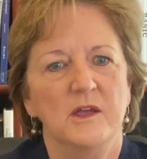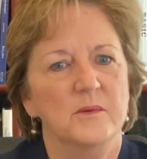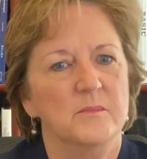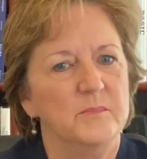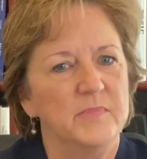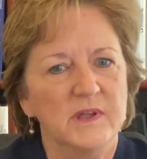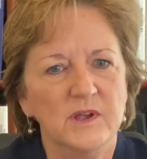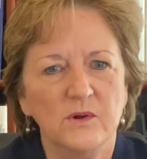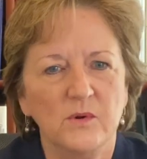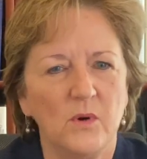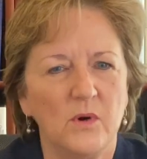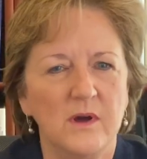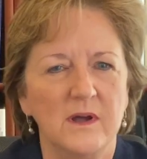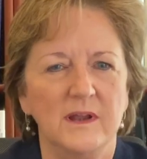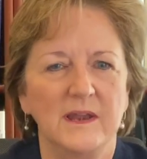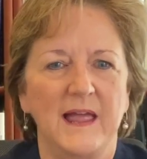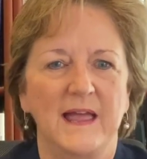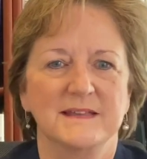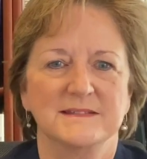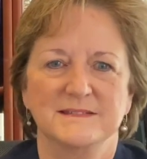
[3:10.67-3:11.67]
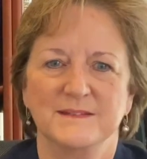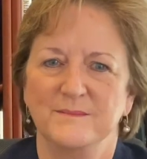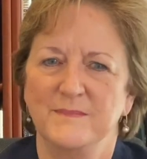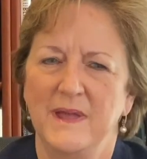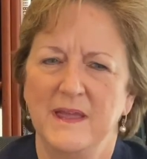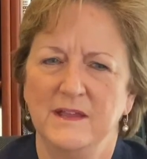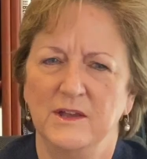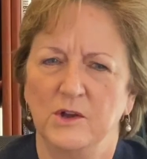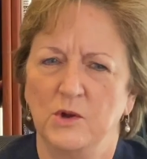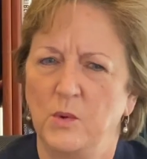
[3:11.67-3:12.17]
"Big Oil has to
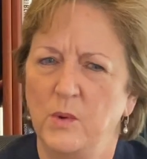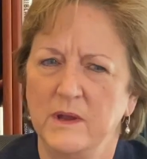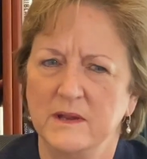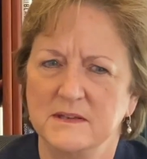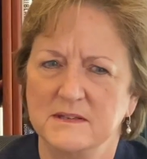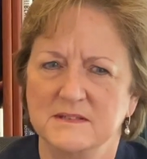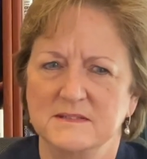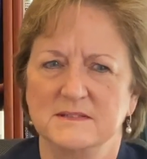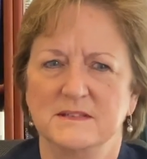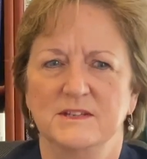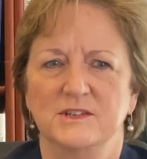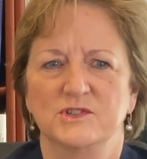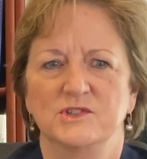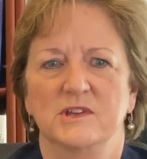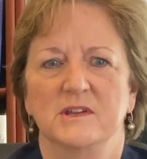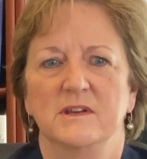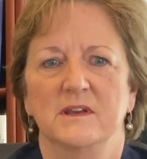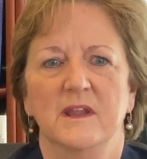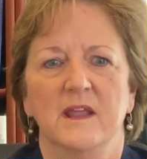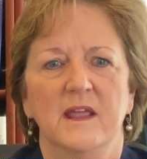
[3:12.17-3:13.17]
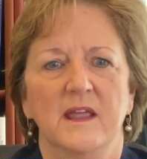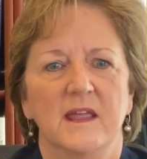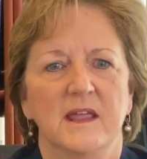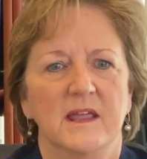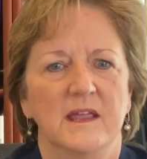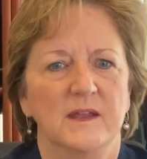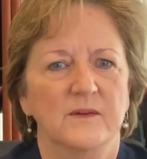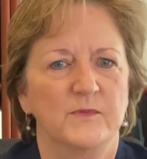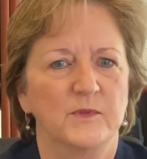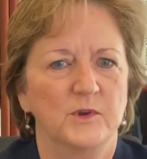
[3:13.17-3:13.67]
make a quick decision
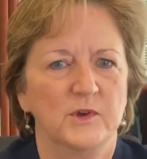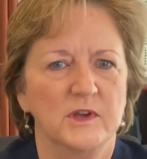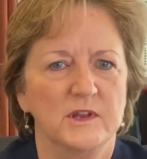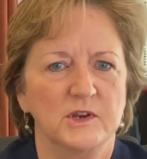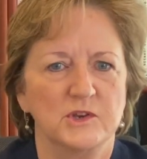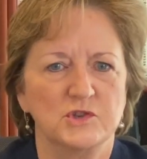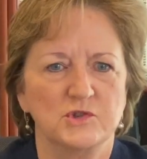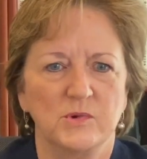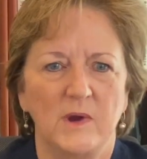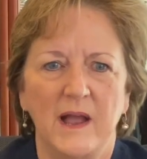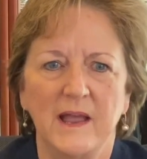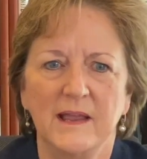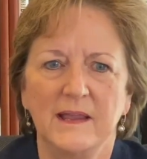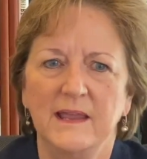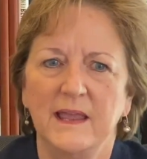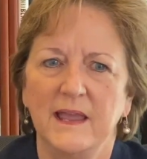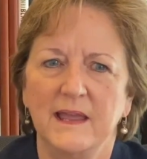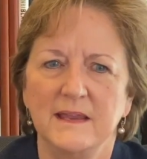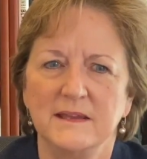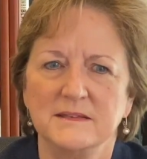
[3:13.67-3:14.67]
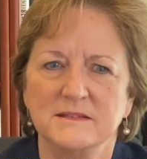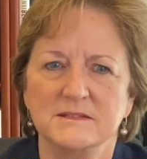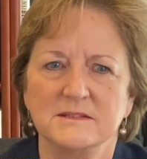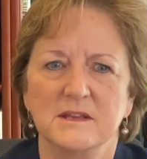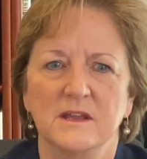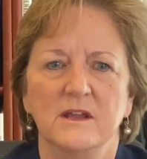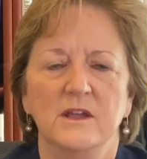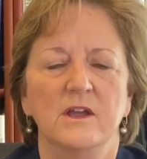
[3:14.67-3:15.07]
if they're going to try a case